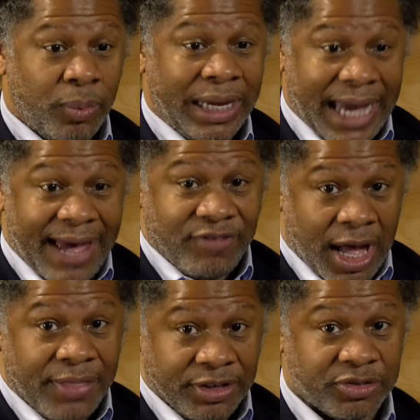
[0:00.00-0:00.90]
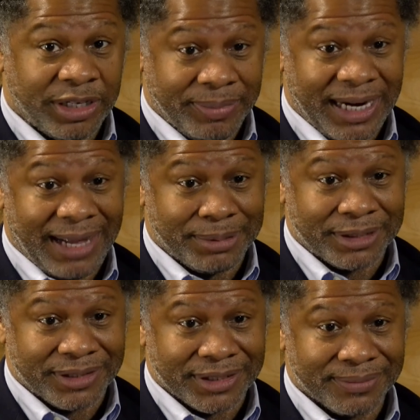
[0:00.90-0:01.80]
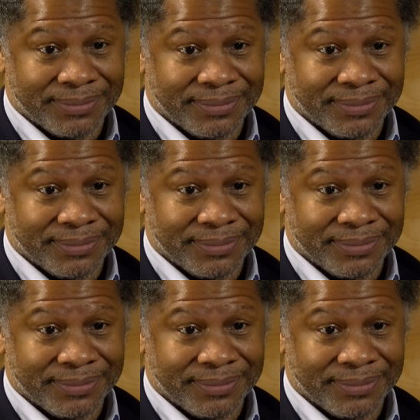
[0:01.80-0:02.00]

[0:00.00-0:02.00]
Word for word: we have other treatment options.